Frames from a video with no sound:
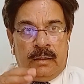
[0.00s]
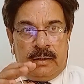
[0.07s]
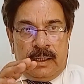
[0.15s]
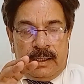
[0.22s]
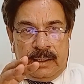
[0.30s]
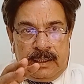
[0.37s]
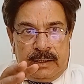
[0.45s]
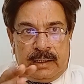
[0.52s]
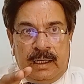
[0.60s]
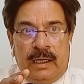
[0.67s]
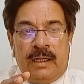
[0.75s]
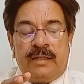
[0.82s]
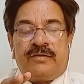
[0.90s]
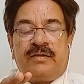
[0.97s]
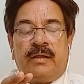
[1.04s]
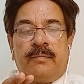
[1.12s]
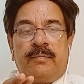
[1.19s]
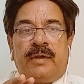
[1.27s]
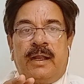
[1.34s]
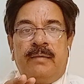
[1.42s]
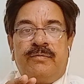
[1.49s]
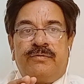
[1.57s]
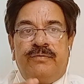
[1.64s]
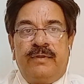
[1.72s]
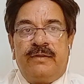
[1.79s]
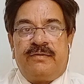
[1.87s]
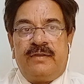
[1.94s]
Then in glaze sometimes
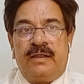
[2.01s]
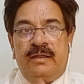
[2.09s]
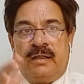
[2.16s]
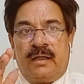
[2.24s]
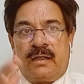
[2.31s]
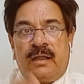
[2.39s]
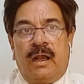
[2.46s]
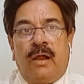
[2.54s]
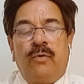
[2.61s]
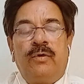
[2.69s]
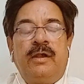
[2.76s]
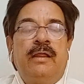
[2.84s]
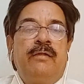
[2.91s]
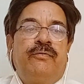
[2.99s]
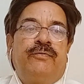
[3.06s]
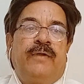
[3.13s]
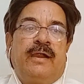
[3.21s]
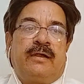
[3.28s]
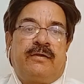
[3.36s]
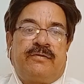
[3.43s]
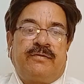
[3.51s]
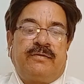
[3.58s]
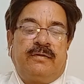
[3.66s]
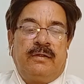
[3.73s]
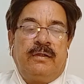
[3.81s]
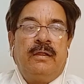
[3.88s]
we see the cloudy effects.